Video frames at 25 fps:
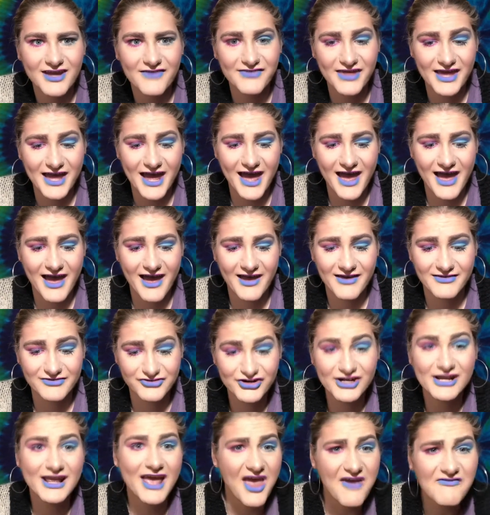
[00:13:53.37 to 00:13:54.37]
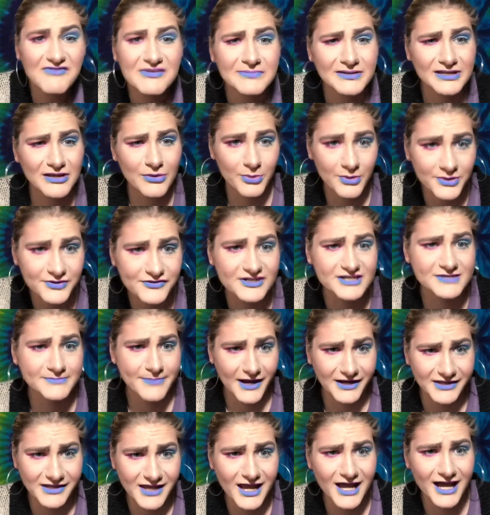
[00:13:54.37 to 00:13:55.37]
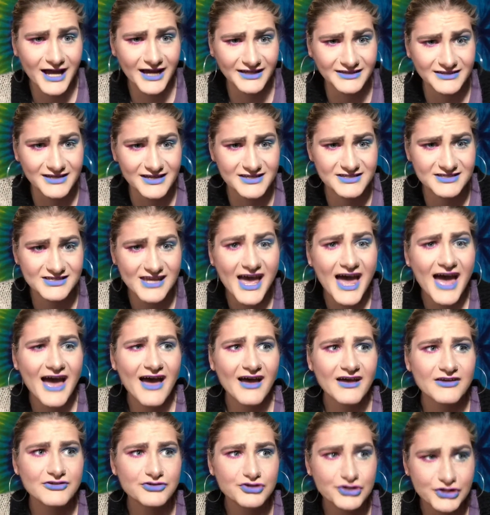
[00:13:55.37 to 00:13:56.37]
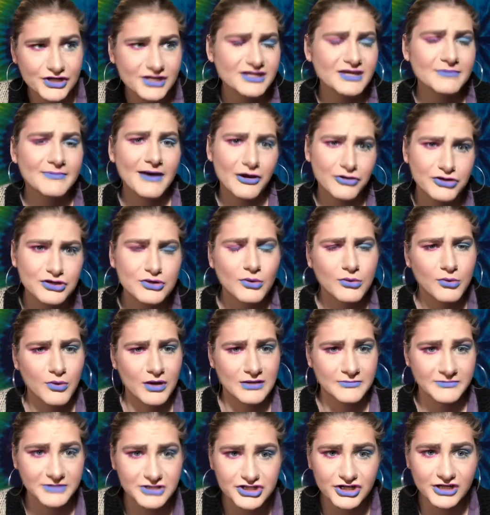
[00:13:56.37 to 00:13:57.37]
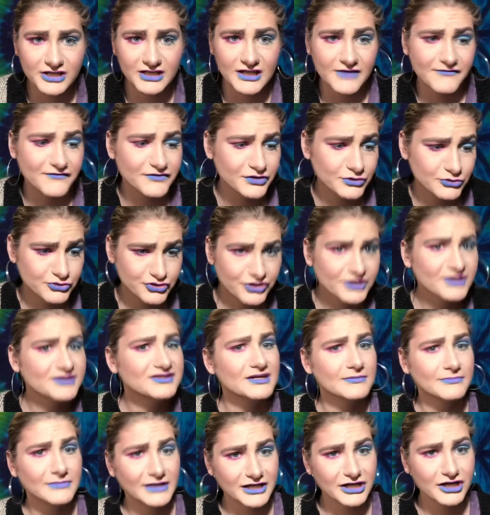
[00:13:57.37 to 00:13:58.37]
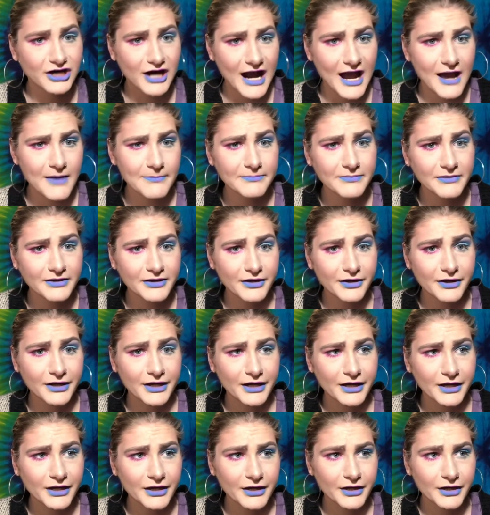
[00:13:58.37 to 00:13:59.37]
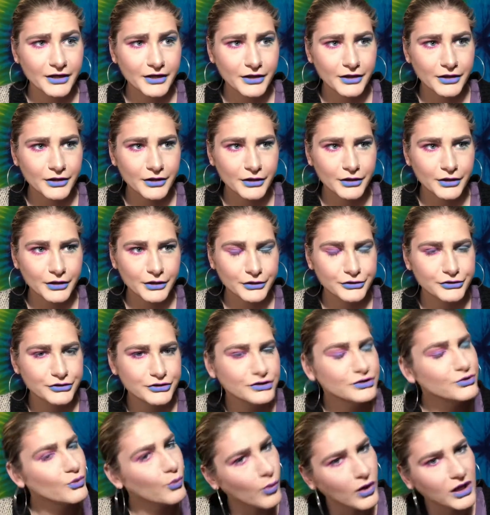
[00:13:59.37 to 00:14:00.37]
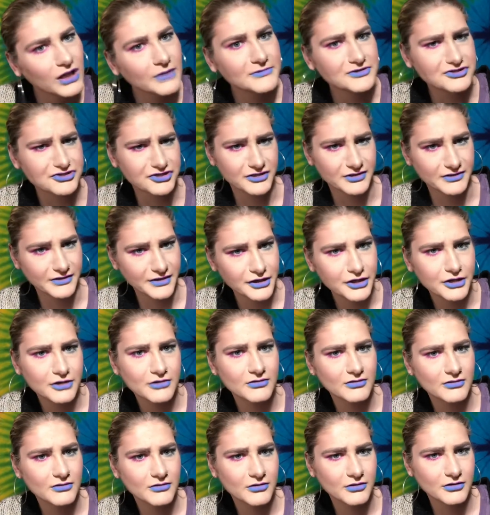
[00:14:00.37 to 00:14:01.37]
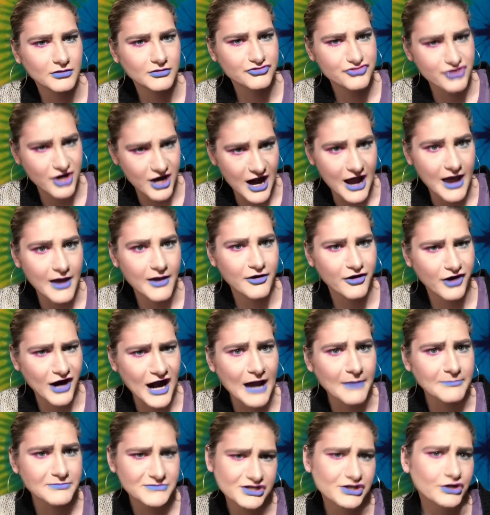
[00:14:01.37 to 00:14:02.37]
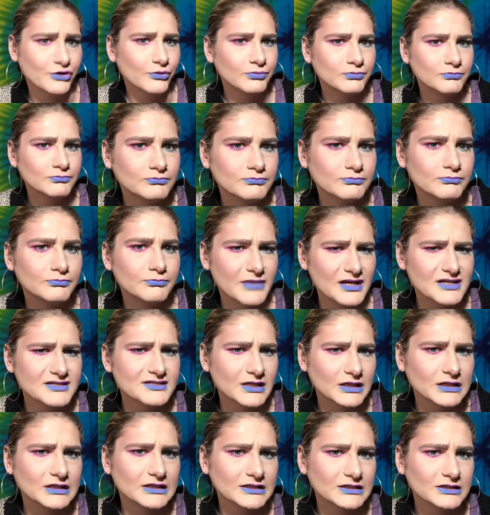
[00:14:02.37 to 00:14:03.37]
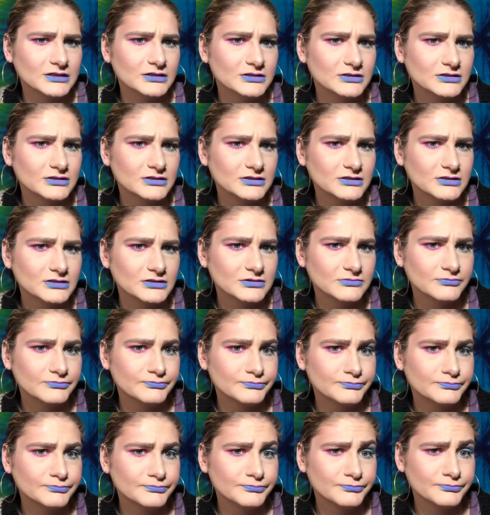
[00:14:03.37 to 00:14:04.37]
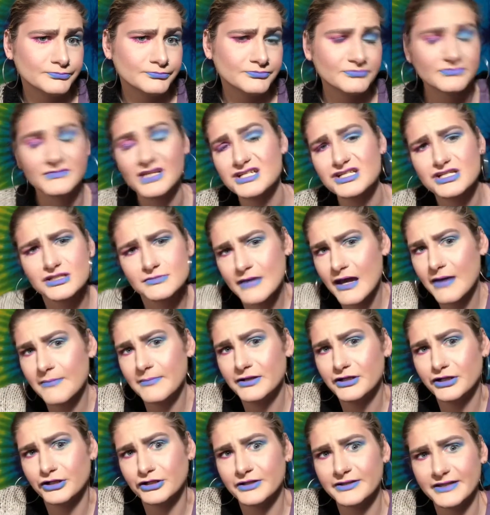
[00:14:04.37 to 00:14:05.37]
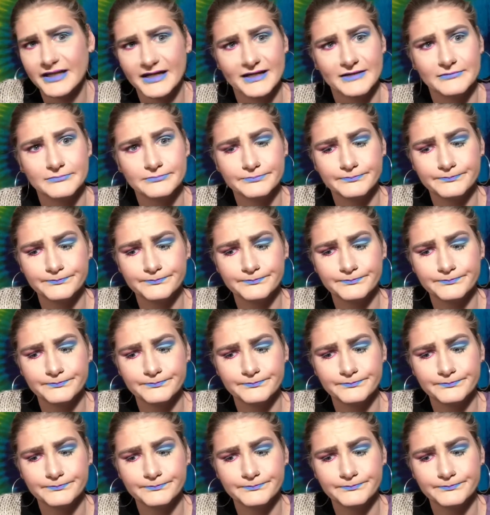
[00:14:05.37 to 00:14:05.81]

If they ha treat everybody with respect and kindness. Treat them how you would want to be treated. If you treat them like crap, do you want to be treated like tra crap too, basically? That's just my opinion on that.